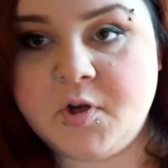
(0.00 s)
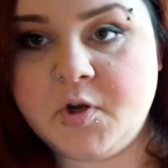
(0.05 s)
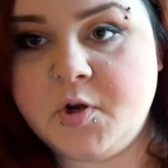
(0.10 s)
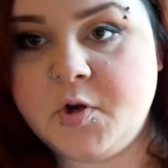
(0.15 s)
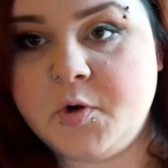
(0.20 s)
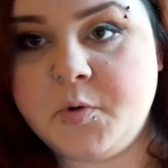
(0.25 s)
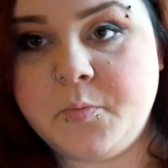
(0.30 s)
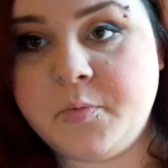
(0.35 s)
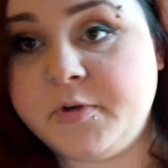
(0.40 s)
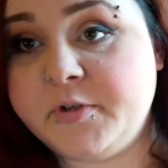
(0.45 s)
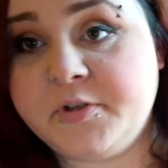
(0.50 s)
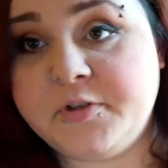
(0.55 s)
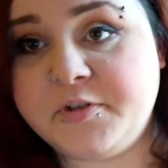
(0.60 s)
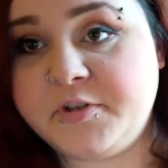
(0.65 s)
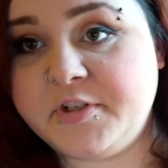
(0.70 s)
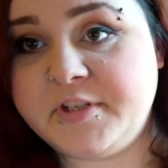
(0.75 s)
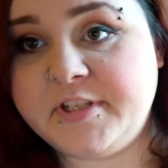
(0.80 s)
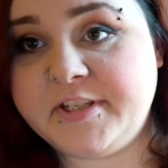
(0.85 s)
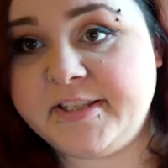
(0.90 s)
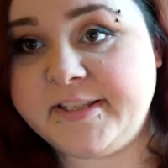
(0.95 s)
which are
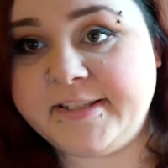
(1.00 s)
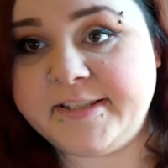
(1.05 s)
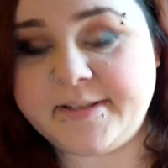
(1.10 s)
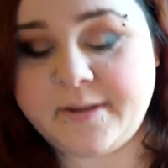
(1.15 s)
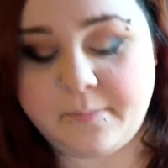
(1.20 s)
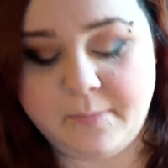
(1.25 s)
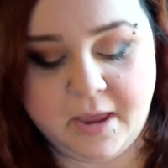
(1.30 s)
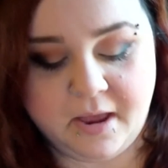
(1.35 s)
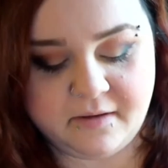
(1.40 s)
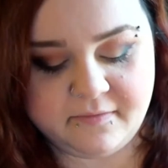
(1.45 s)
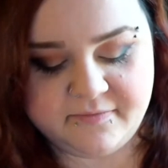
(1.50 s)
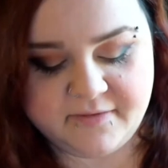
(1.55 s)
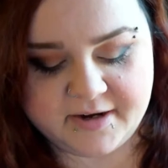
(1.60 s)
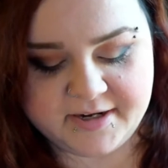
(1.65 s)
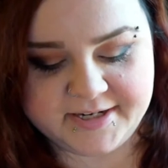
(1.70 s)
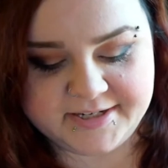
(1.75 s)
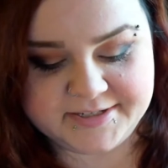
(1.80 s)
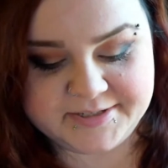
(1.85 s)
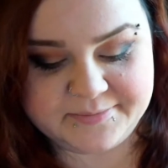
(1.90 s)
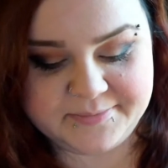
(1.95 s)
just somehow funny
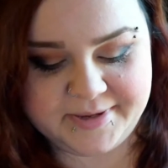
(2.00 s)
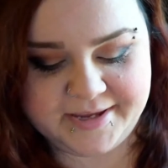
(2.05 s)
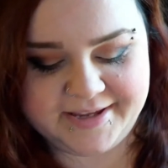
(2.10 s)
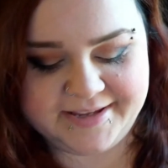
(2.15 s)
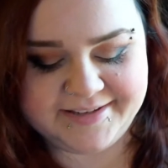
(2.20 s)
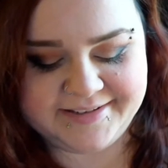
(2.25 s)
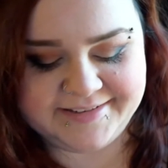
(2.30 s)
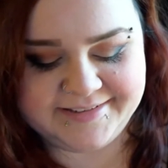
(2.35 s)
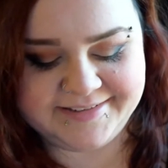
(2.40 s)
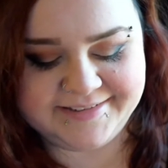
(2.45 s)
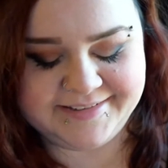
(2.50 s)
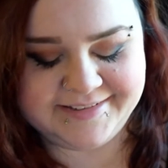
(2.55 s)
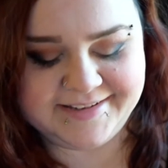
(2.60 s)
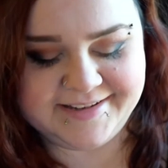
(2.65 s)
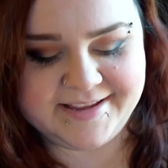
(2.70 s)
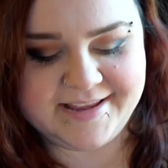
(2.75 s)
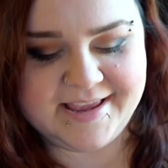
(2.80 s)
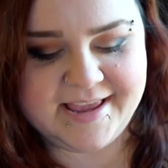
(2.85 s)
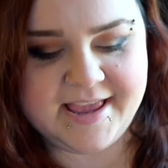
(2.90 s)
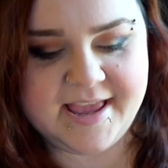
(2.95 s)
to me.
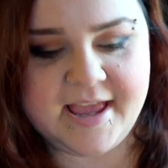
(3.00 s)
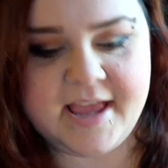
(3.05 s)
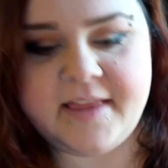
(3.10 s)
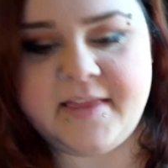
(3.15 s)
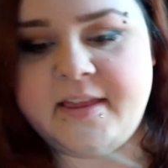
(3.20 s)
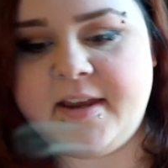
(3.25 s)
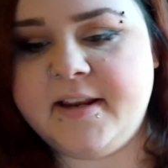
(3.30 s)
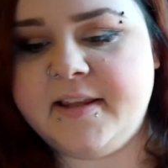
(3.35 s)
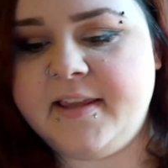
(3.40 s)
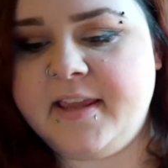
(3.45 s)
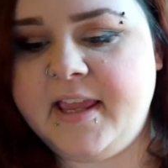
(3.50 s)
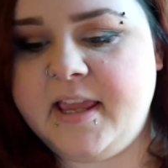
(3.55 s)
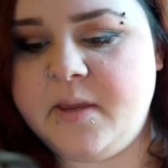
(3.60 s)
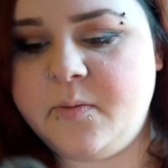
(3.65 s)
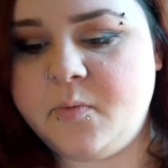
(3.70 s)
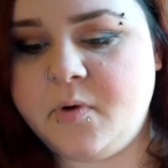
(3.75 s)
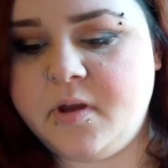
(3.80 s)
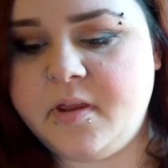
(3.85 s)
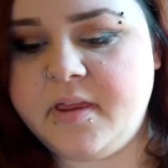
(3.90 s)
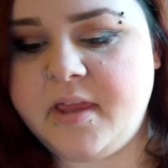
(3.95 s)
And then it came
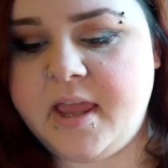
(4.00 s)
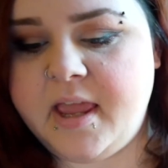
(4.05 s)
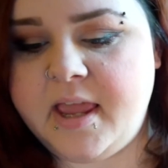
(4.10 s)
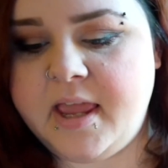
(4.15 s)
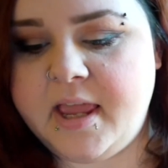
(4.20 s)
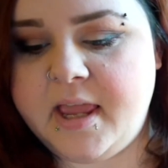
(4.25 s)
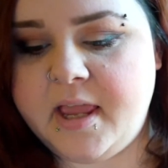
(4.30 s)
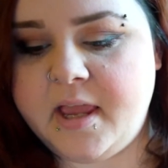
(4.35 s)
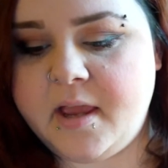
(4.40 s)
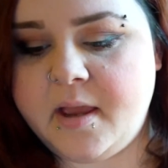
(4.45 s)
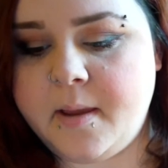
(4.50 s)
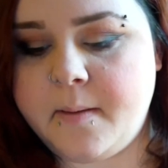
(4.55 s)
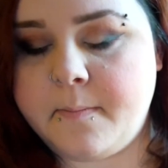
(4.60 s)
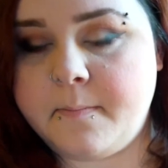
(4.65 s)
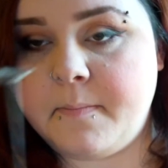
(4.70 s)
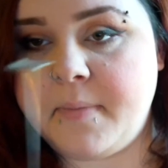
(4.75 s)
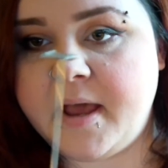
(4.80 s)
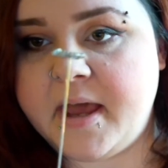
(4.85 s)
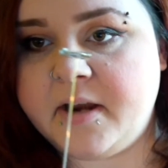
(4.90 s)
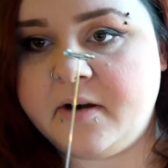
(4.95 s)
with a
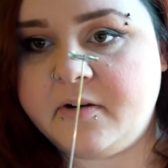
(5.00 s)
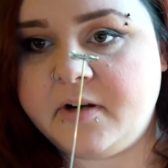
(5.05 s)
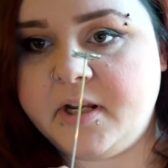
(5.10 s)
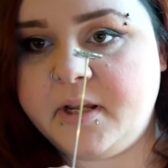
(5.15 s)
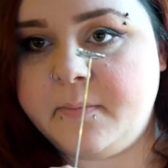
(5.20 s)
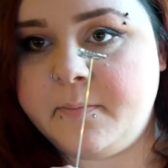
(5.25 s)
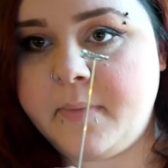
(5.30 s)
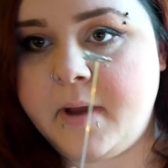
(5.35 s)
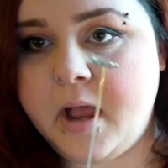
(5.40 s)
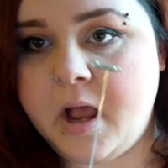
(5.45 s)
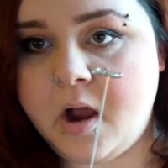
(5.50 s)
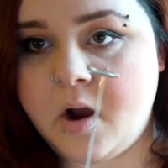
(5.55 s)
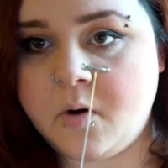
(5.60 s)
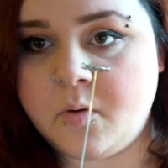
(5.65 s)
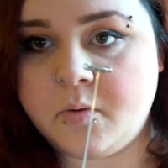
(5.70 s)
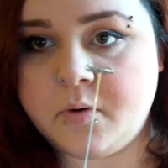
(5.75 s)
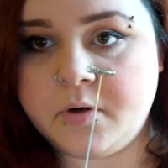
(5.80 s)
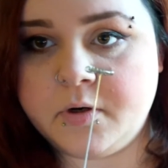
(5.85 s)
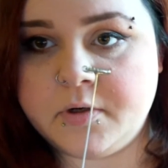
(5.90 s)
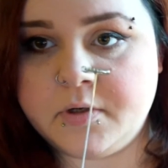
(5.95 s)
battery
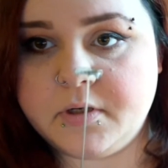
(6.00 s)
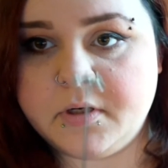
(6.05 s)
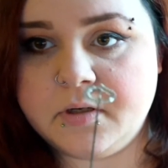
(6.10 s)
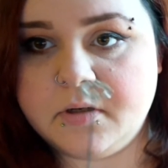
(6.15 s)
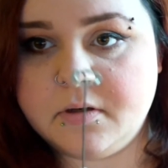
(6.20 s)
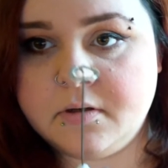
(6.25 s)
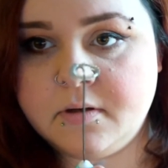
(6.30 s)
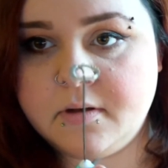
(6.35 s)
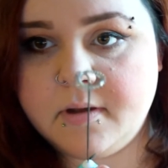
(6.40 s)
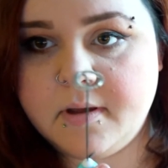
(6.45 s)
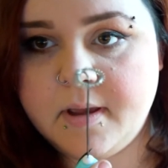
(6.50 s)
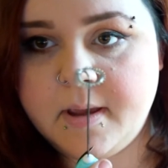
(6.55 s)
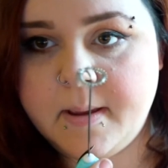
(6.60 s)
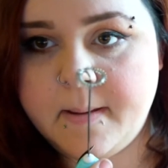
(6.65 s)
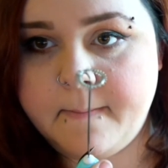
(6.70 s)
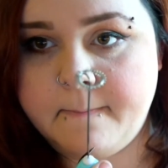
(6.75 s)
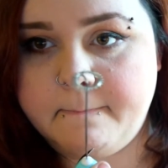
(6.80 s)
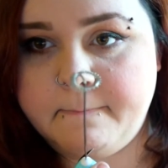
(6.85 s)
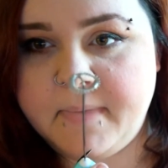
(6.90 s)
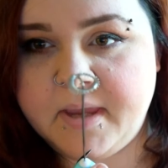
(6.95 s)
powered
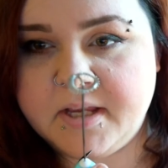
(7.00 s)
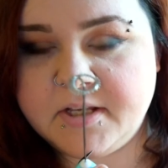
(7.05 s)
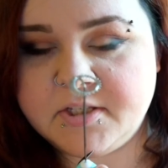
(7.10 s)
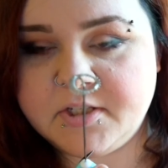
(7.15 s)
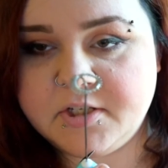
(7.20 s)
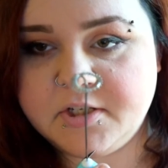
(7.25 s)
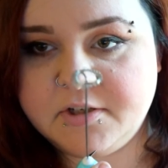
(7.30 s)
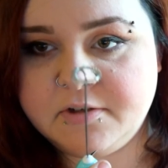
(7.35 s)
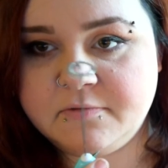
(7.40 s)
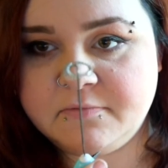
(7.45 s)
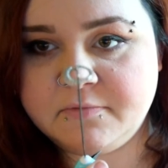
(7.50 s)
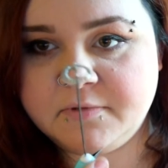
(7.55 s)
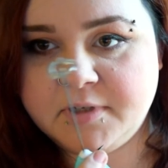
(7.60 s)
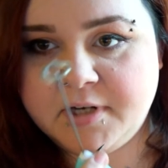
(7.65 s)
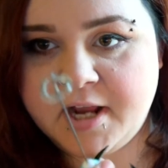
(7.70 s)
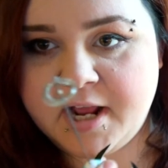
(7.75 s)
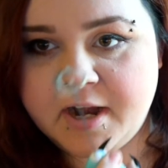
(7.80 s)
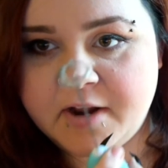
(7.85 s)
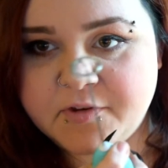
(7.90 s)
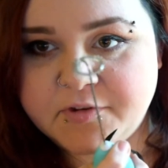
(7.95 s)
mixer,
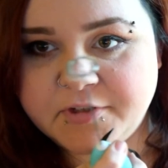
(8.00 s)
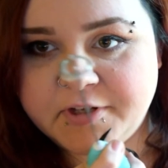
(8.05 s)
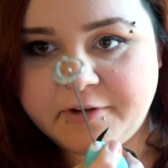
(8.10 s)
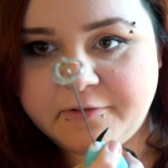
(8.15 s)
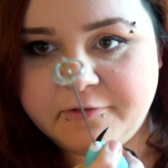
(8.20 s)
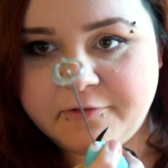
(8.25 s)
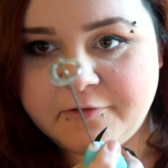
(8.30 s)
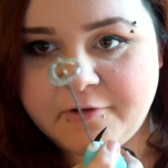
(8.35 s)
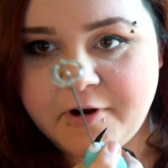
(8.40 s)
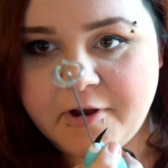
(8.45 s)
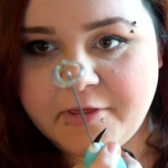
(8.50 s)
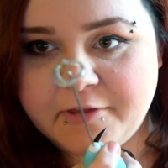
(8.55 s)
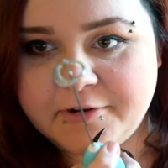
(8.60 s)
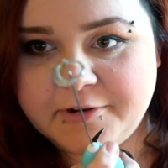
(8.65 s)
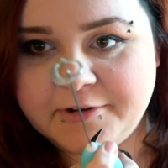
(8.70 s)
kind of looks like a frother.